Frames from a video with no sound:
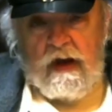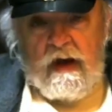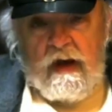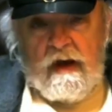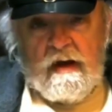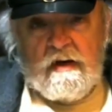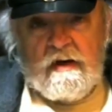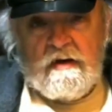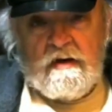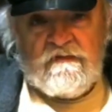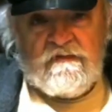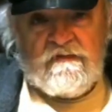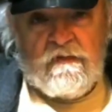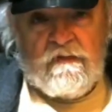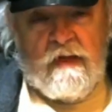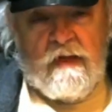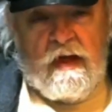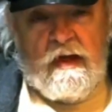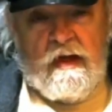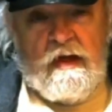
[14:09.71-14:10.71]
And if
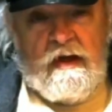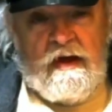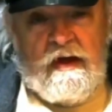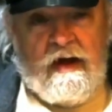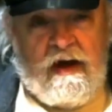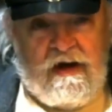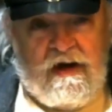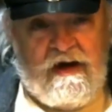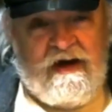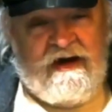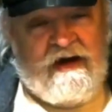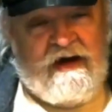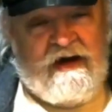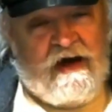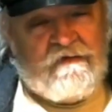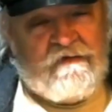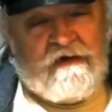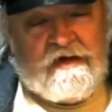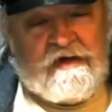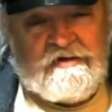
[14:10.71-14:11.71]

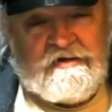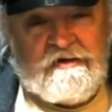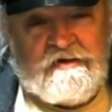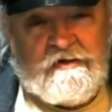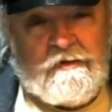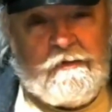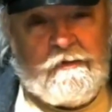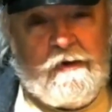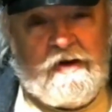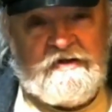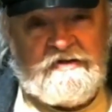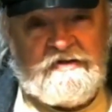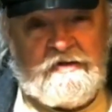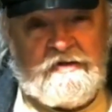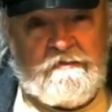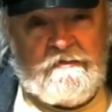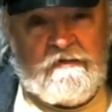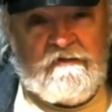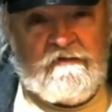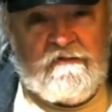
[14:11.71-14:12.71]
I've answered the
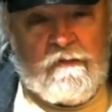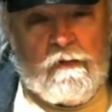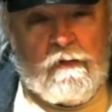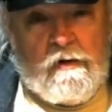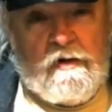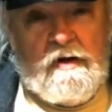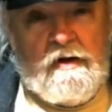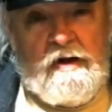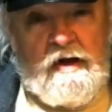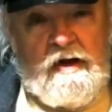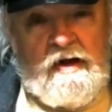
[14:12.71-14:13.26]
question before,